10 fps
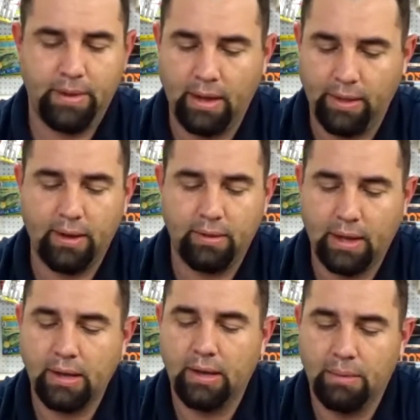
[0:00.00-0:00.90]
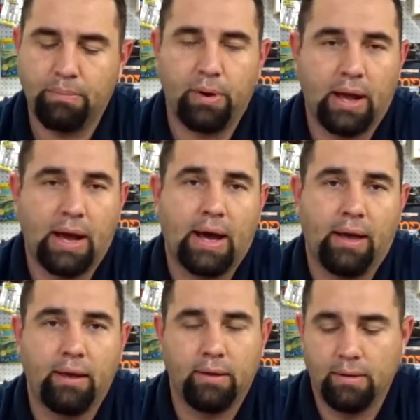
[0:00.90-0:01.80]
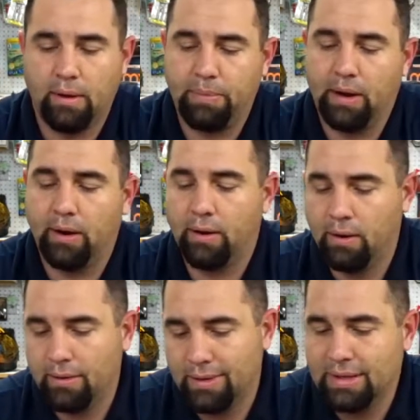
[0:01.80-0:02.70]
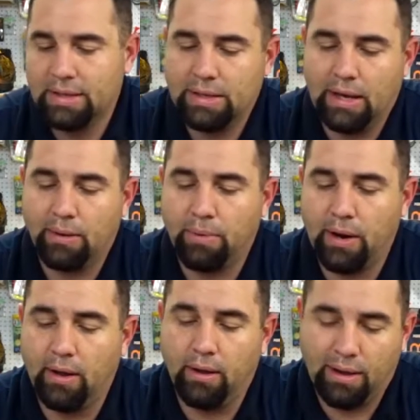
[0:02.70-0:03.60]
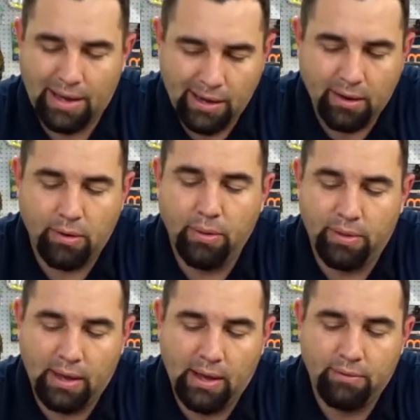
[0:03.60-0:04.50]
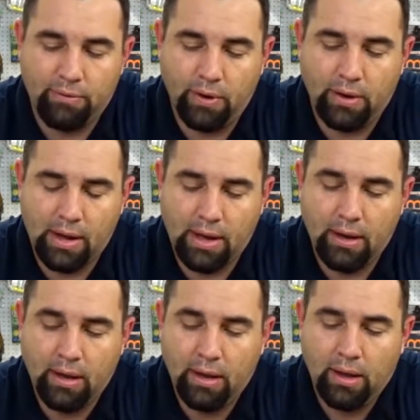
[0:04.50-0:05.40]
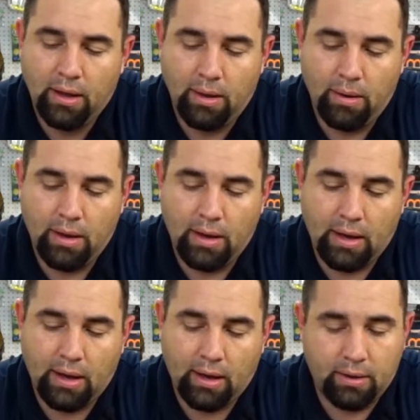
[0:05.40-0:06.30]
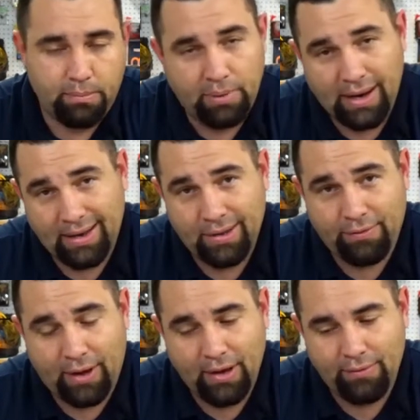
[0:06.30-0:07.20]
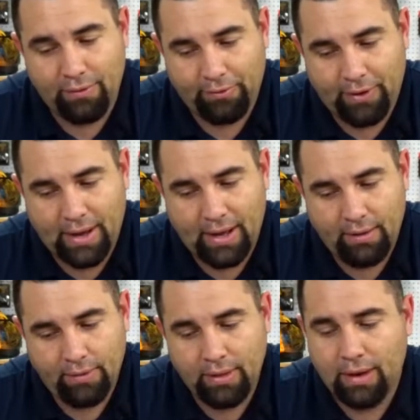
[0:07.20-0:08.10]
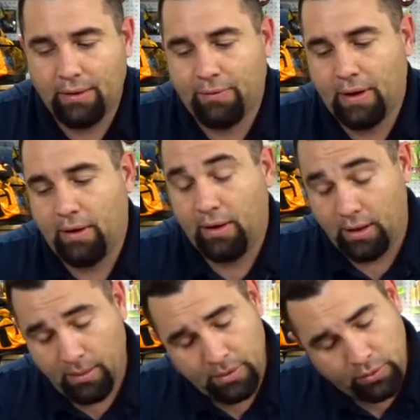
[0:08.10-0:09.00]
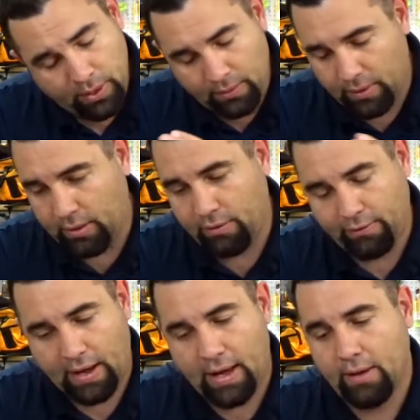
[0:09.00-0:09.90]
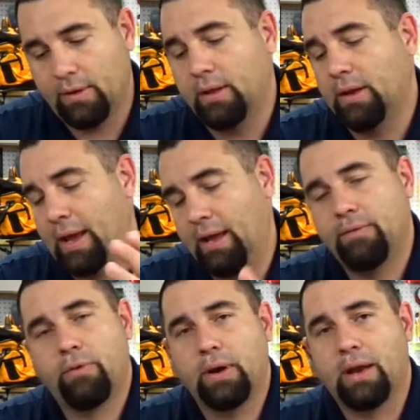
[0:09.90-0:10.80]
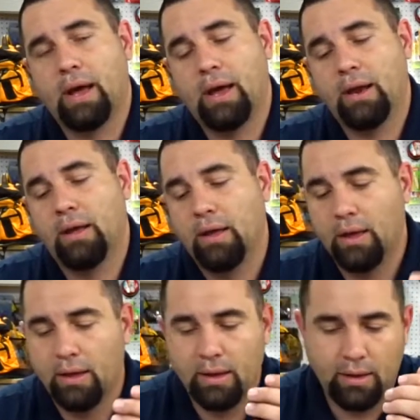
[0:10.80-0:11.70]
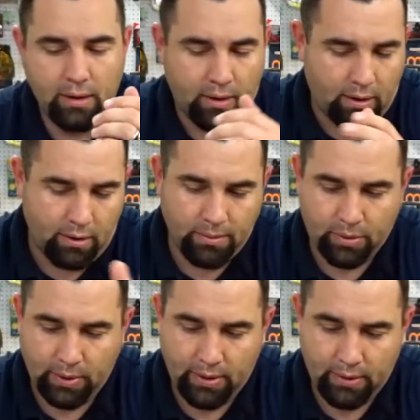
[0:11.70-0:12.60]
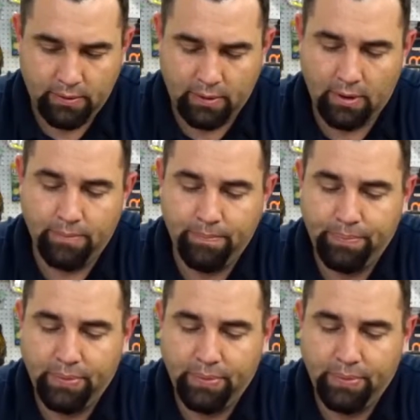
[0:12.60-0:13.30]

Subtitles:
yeah, they can get pretty high up there. I can probably kind of agree with the $8.49. But I did find it for $5, and then I found in between, really it was $5 and then $8.49, all in between there. So